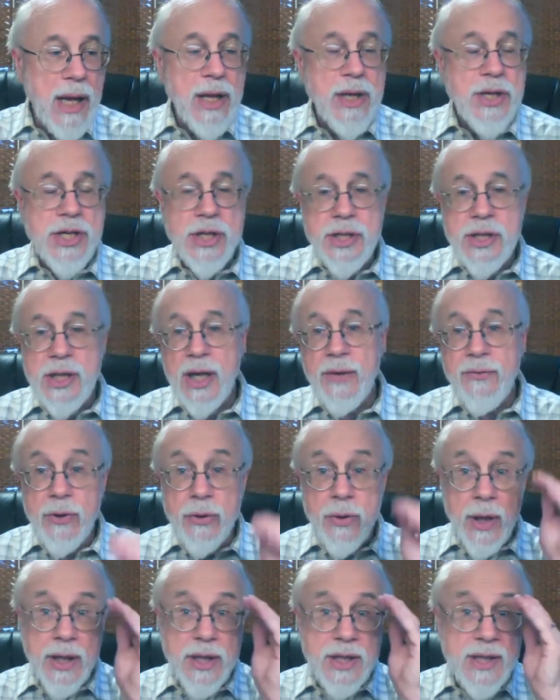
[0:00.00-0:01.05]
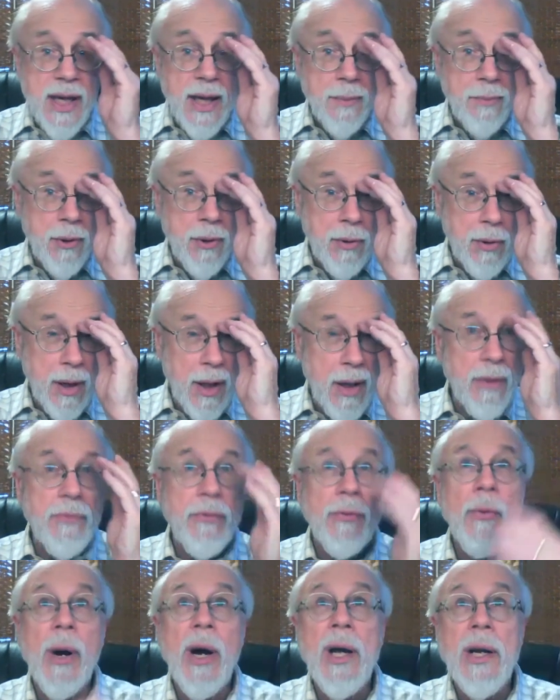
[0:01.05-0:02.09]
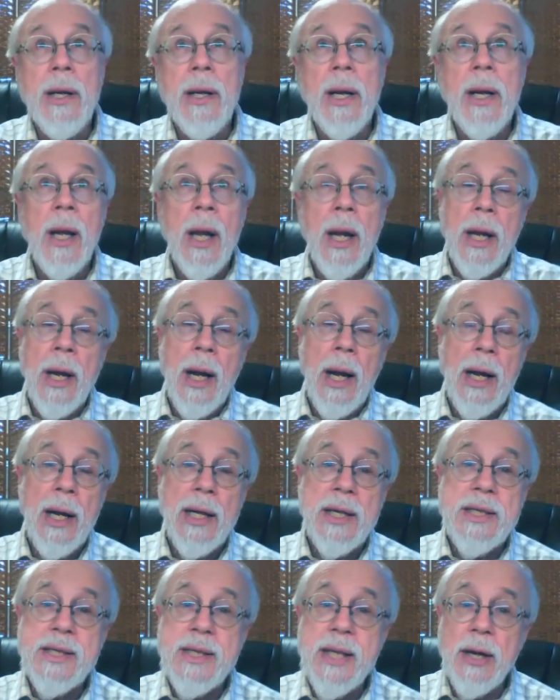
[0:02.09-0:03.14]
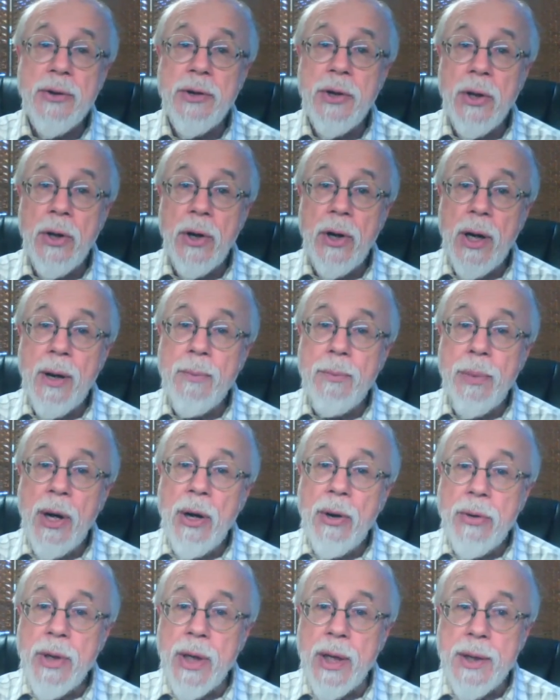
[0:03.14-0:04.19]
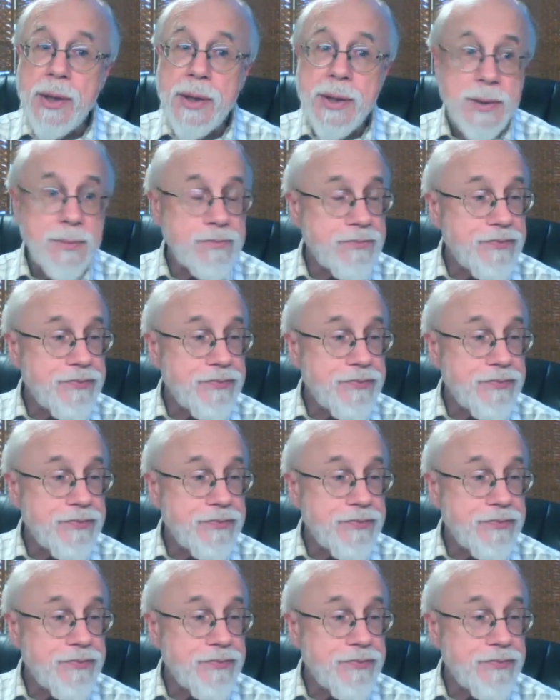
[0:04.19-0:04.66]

Just to give you an example of one cellular component